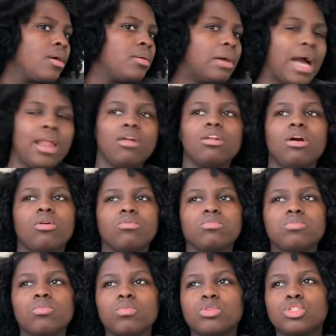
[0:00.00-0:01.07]
But I don't
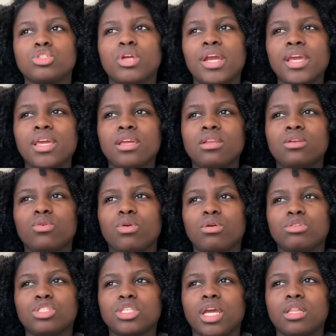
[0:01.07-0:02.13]
know, straighten
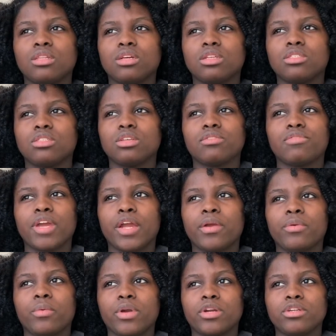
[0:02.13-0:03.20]
crochet looks look
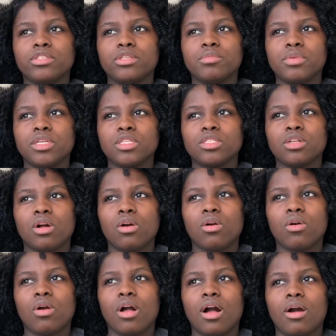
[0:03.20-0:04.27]
very weird to me,
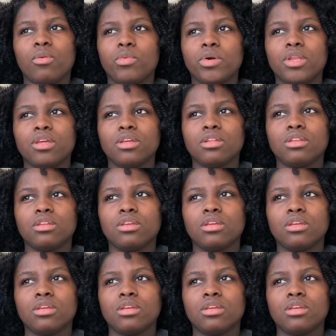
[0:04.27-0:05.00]
so I wouldn't